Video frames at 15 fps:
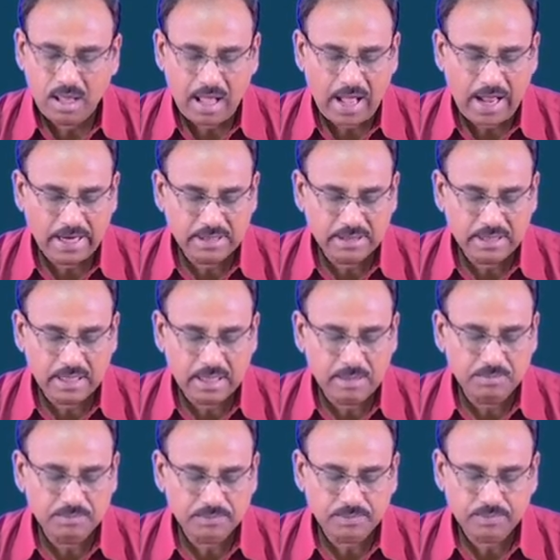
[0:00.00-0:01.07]
And
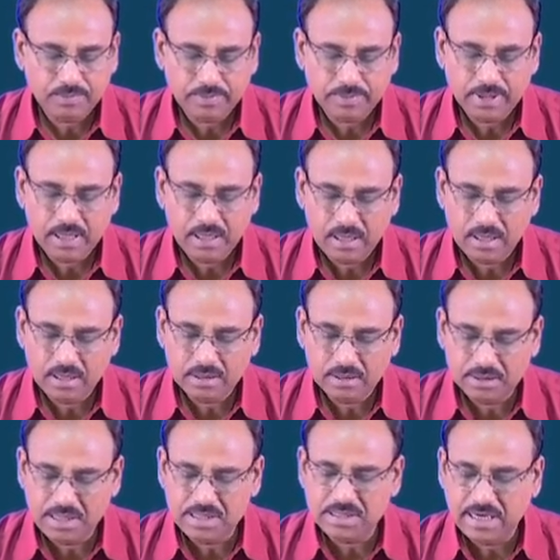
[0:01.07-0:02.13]

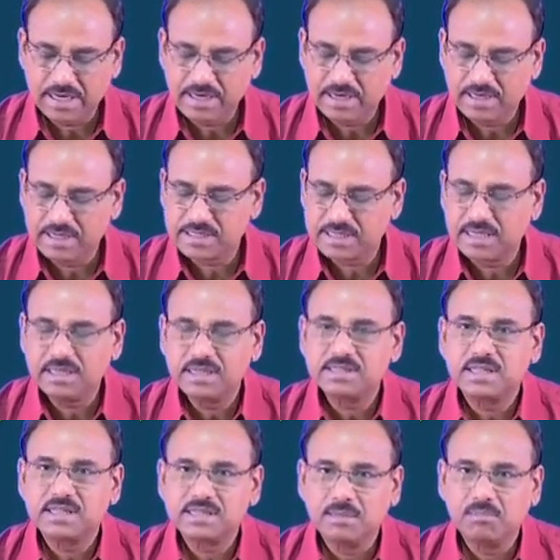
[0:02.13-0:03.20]
this gradient descent is
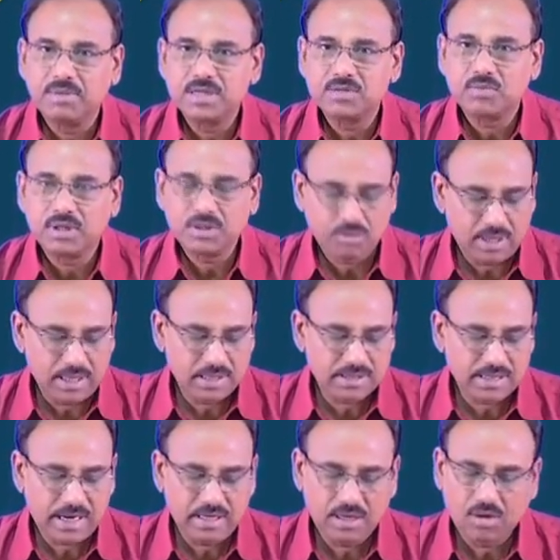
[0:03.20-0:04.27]
the simplest one to
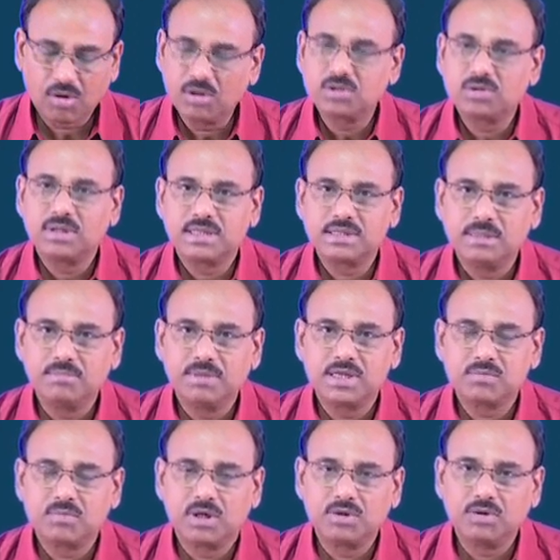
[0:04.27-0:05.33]
understand, also the
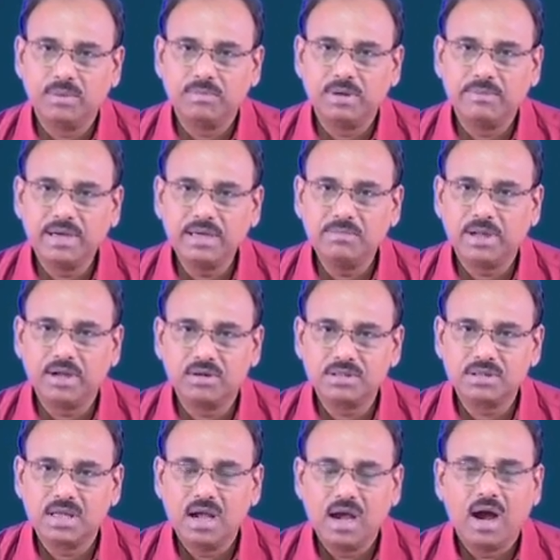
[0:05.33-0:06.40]
simplest one to implement,
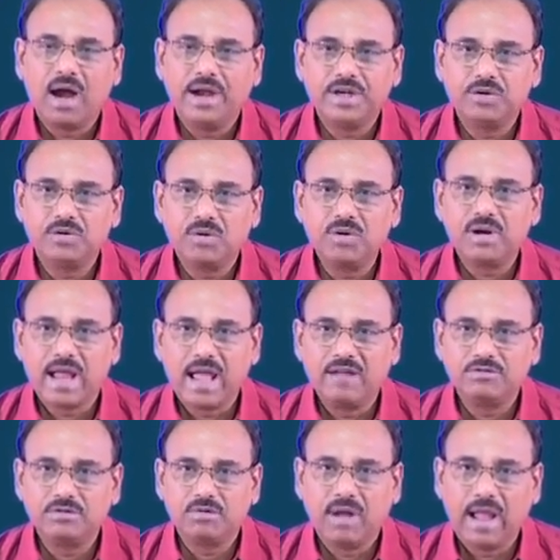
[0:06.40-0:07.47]
because I do not
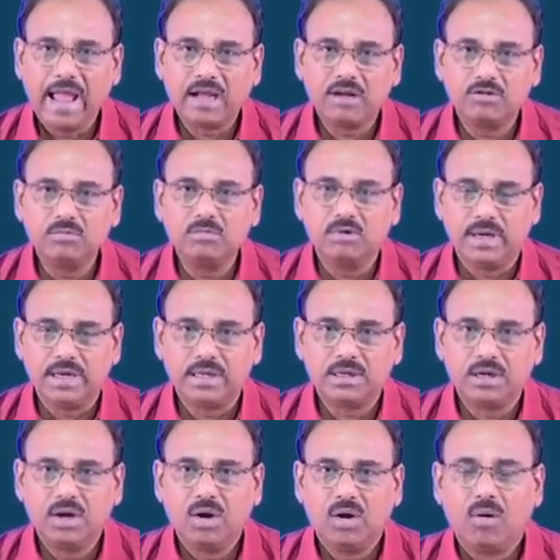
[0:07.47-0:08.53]
have to accumulate
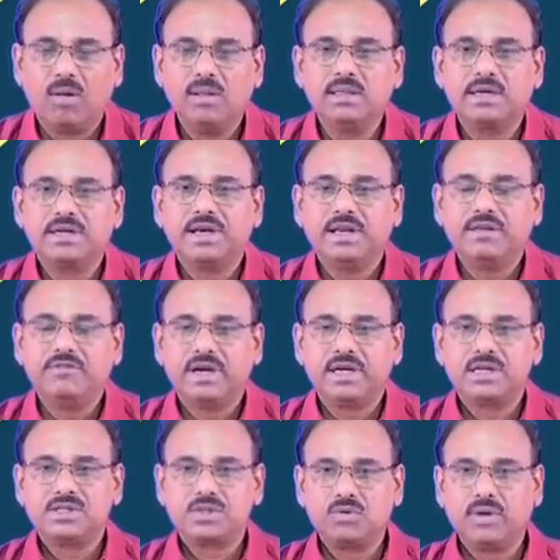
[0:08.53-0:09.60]
all the training
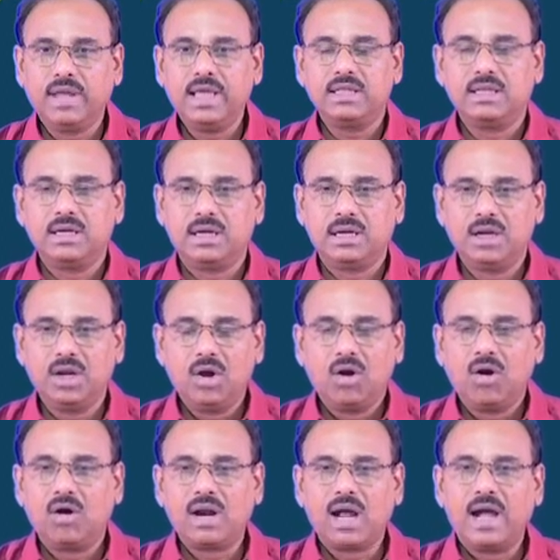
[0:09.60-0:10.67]
vectors together,
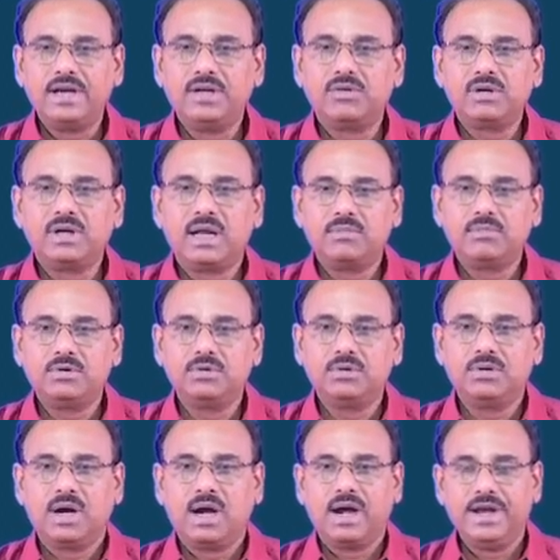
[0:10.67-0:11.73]
or I do not have
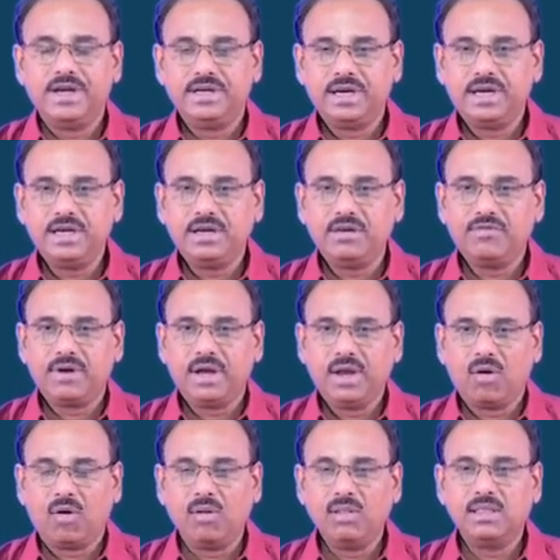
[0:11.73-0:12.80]
to identify
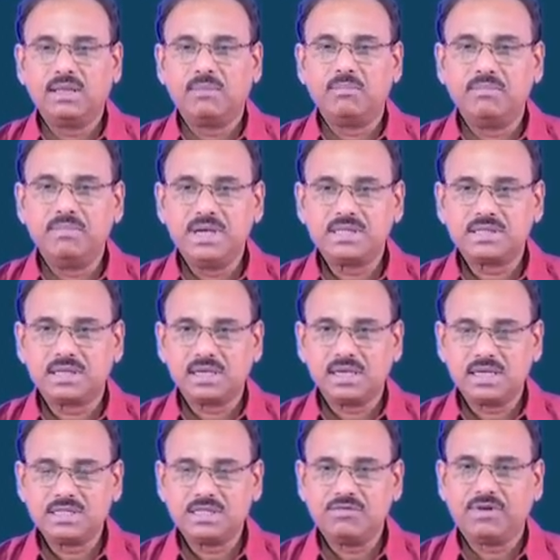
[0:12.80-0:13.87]
all the
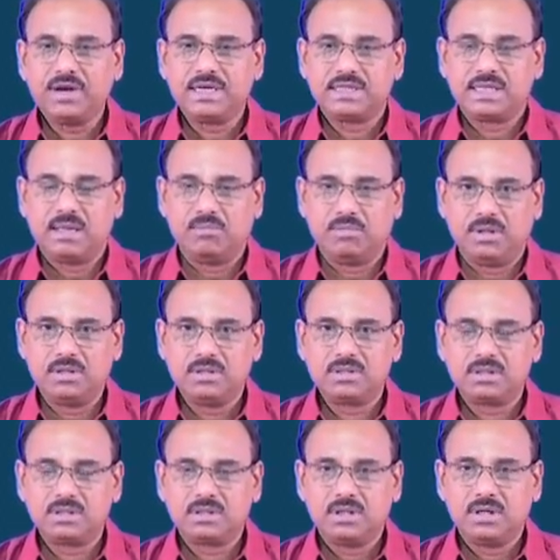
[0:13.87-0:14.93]
misclassified samples